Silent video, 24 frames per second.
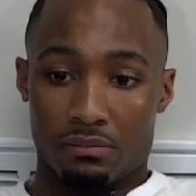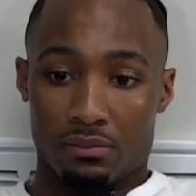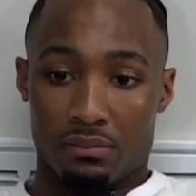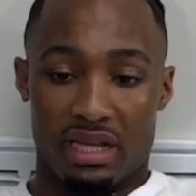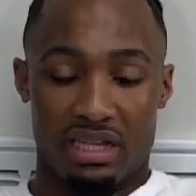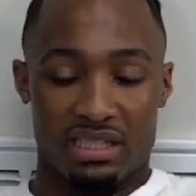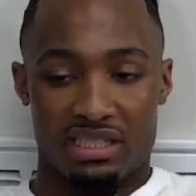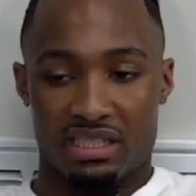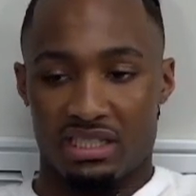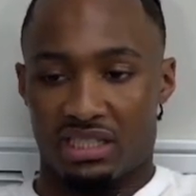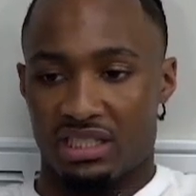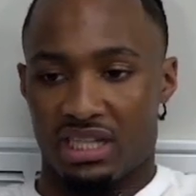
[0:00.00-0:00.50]

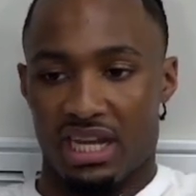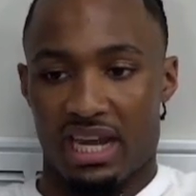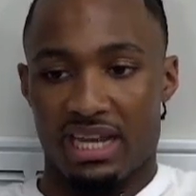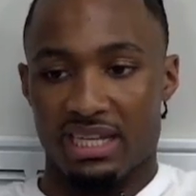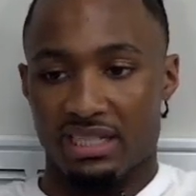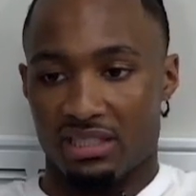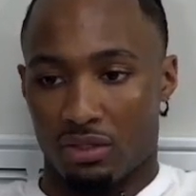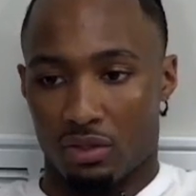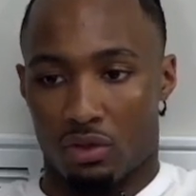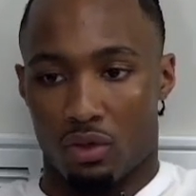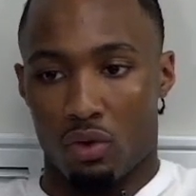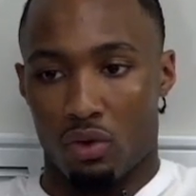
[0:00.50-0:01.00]
and just
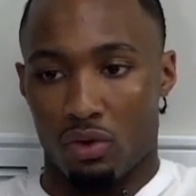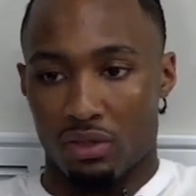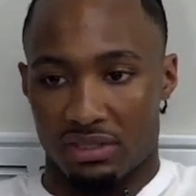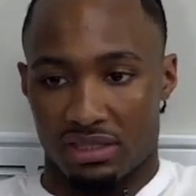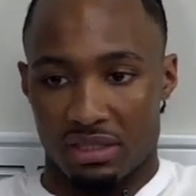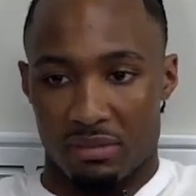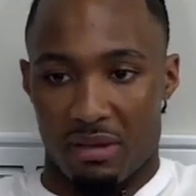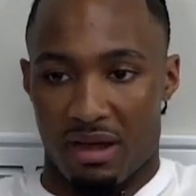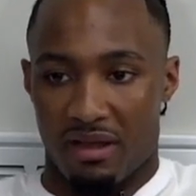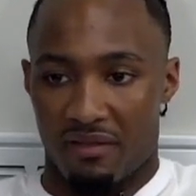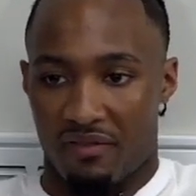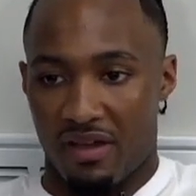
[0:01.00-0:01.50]
change the course
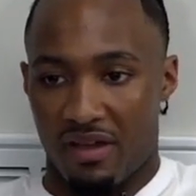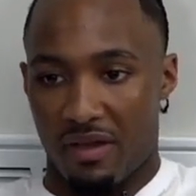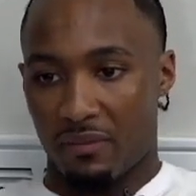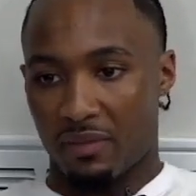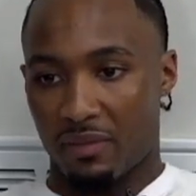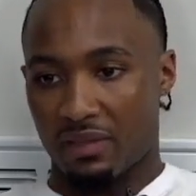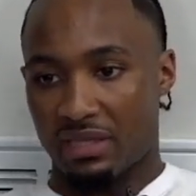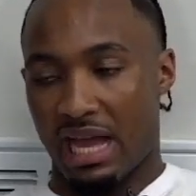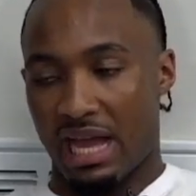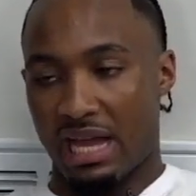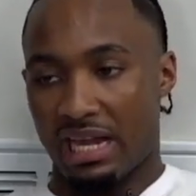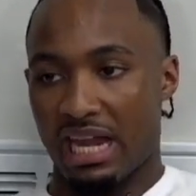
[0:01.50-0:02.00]
of my family
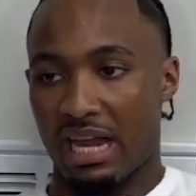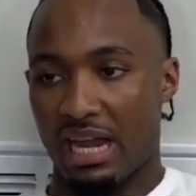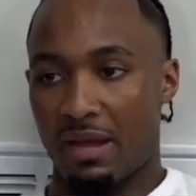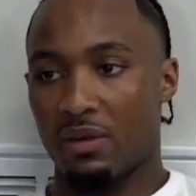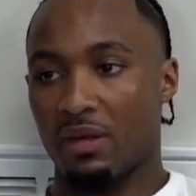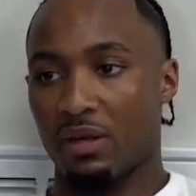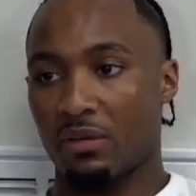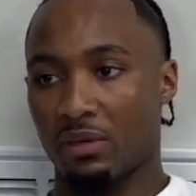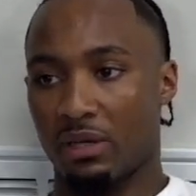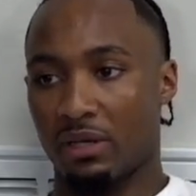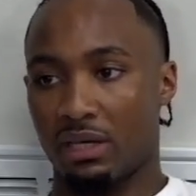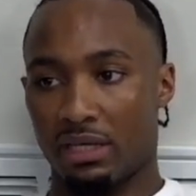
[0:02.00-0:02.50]
dynamic
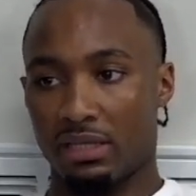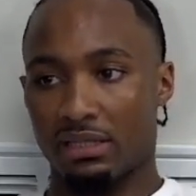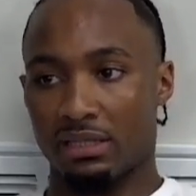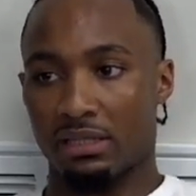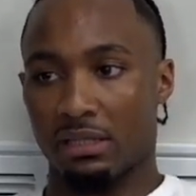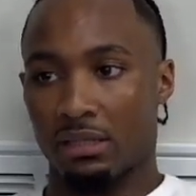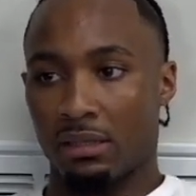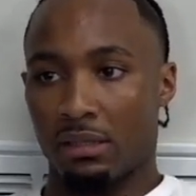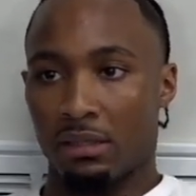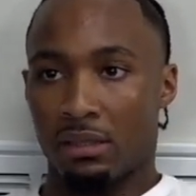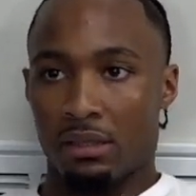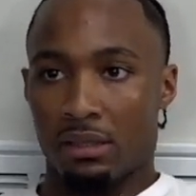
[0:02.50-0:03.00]
because
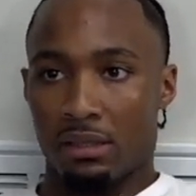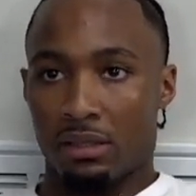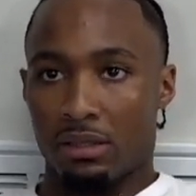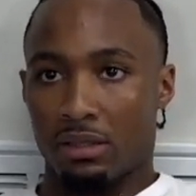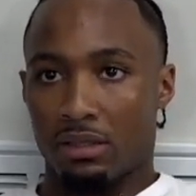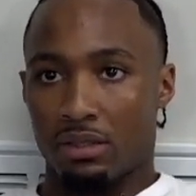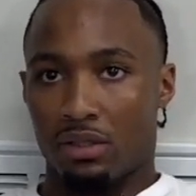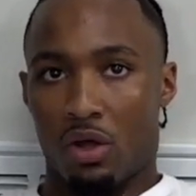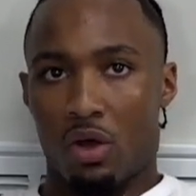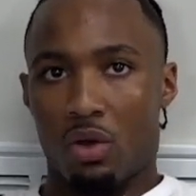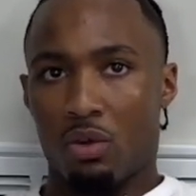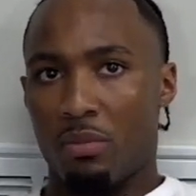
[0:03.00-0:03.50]

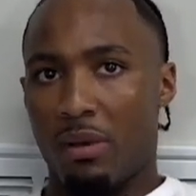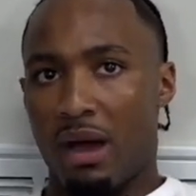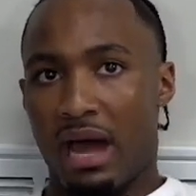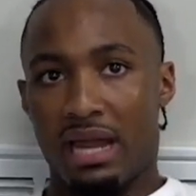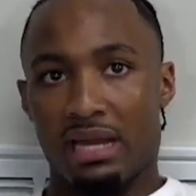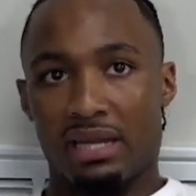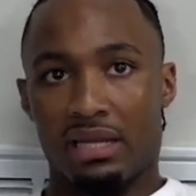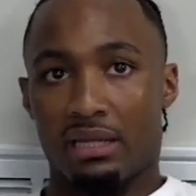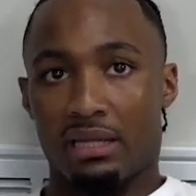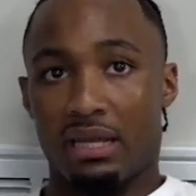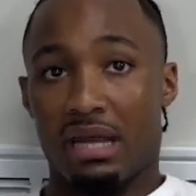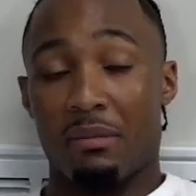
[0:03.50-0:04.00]

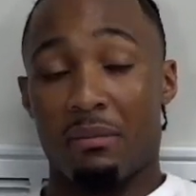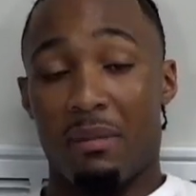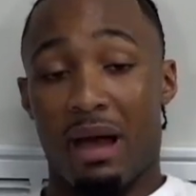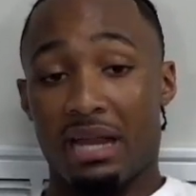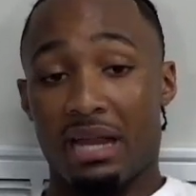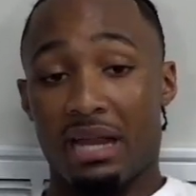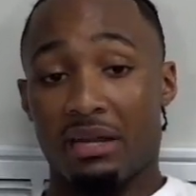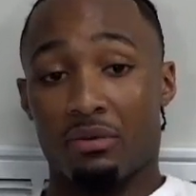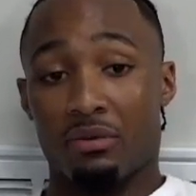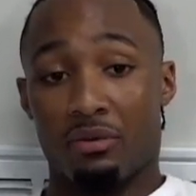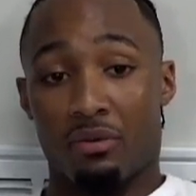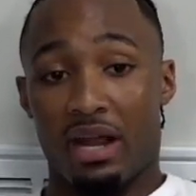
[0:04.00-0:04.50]
nobody in
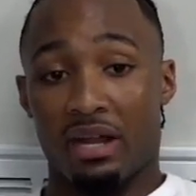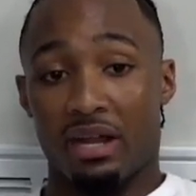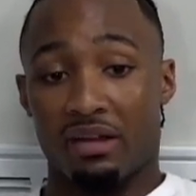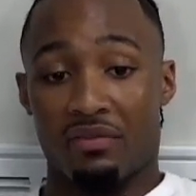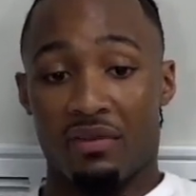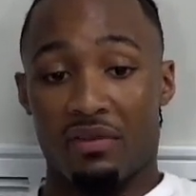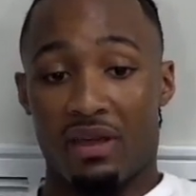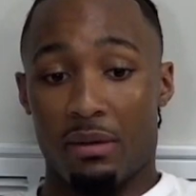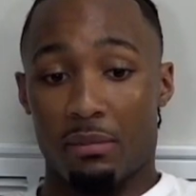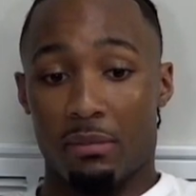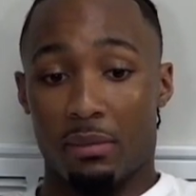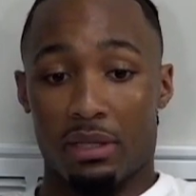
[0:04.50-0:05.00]
my direct
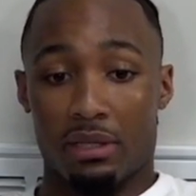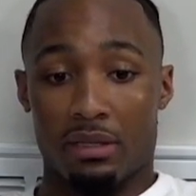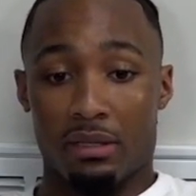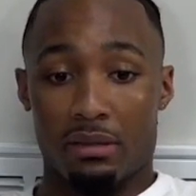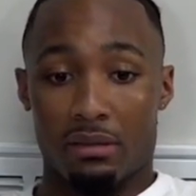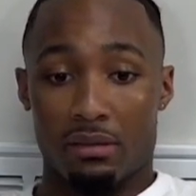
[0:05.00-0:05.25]
family,